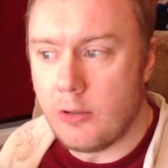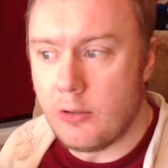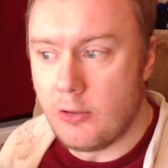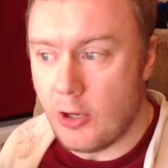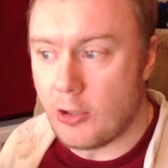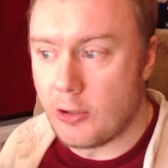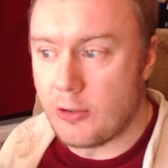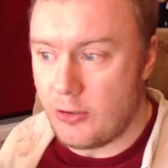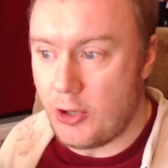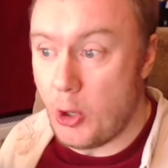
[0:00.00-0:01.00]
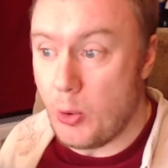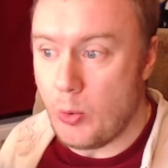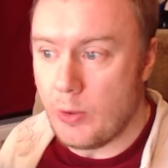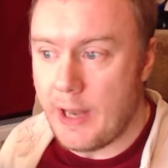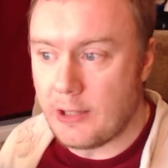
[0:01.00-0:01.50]
just
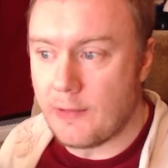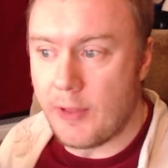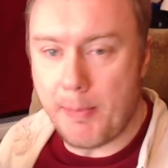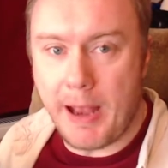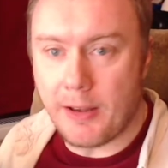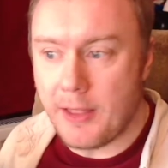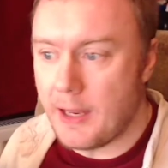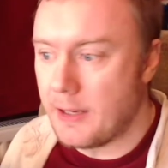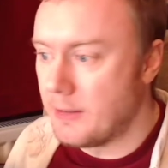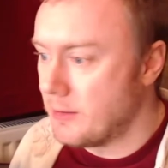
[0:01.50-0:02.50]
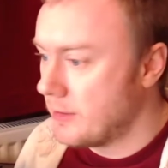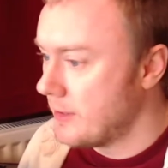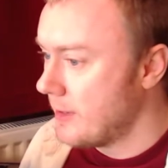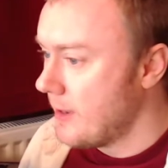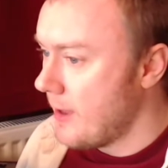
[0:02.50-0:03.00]
do less of the bad things.
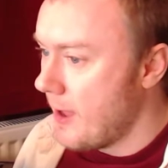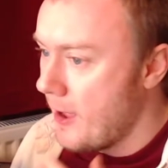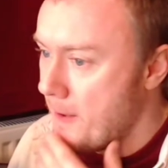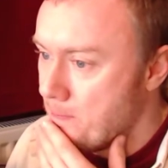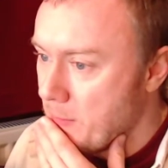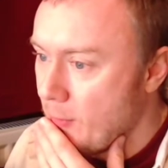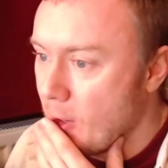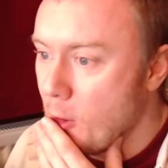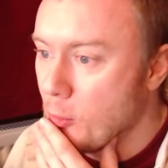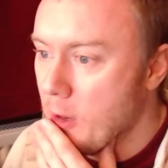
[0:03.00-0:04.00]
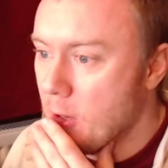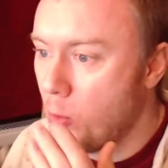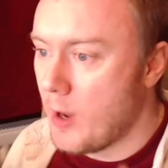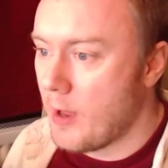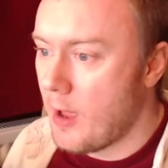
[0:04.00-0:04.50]
If I go through it in
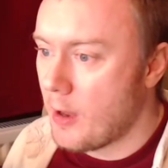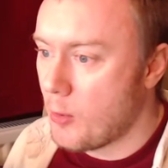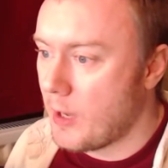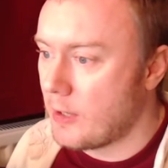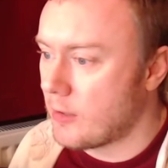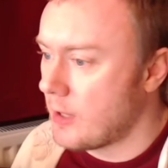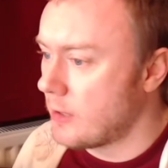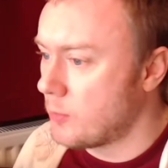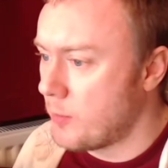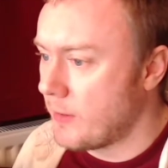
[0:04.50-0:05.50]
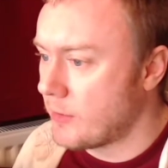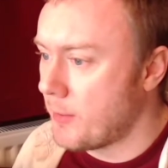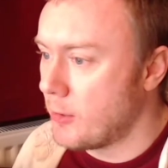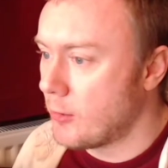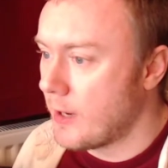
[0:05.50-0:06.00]
quickly, because I think this will be of some
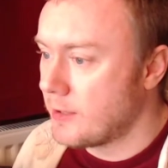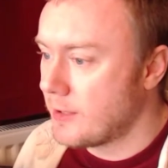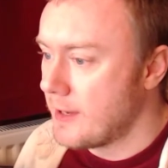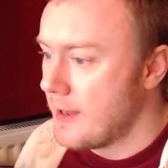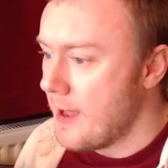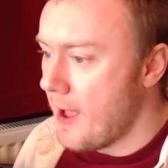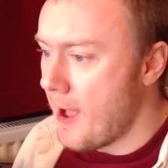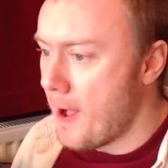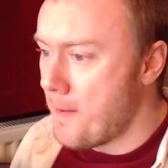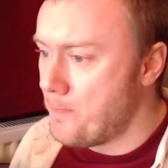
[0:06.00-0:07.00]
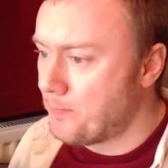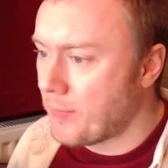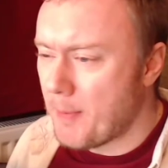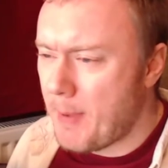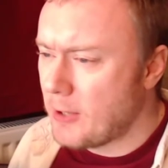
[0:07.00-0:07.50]
interest,
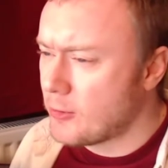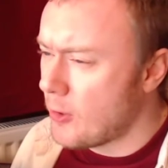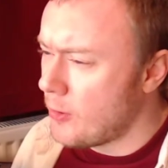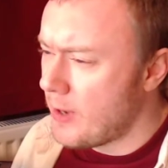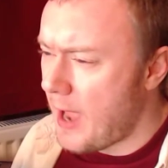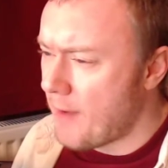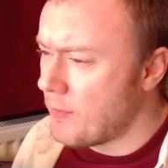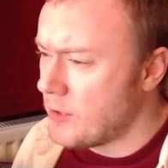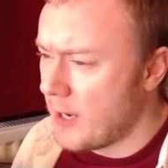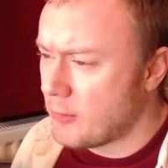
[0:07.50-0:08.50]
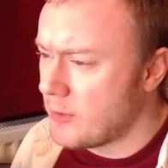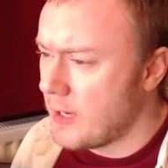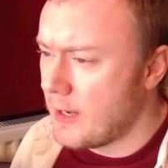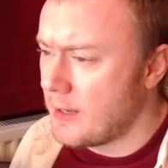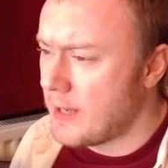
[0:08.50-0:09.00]
based on average electricity
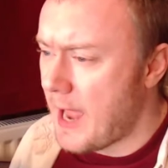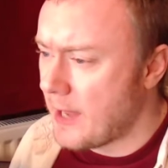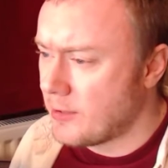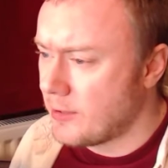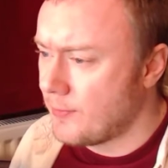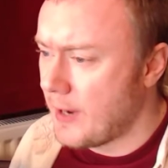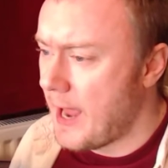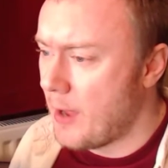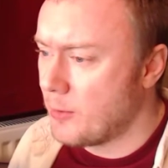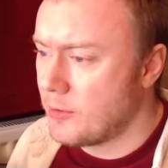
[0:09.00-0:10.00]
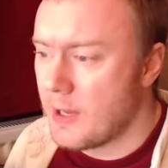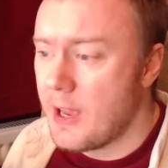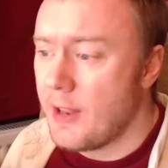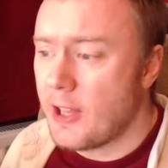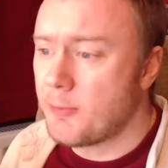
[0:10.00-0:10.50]
and gas for a house,
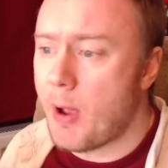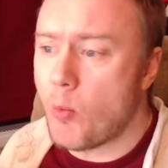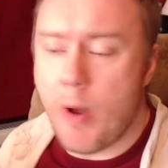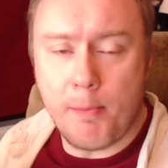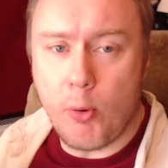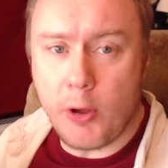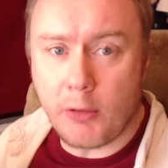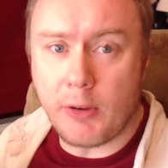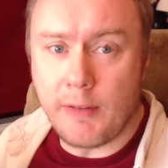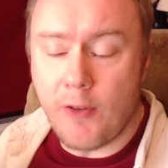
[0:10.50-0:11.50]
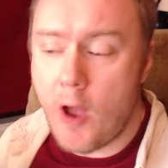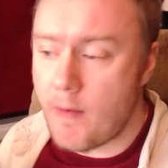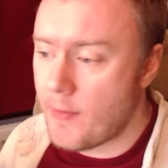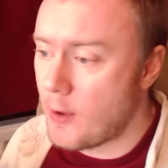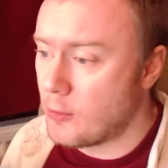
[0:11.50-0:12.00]
that's about 1.35
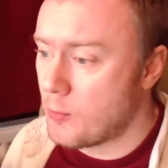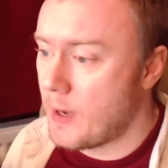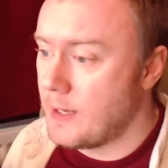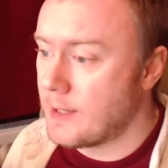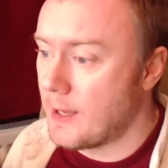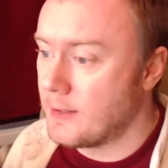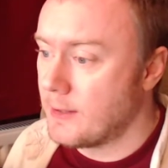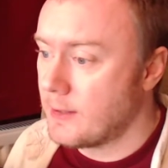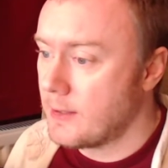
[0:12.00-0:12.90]
of those 20 tonnes.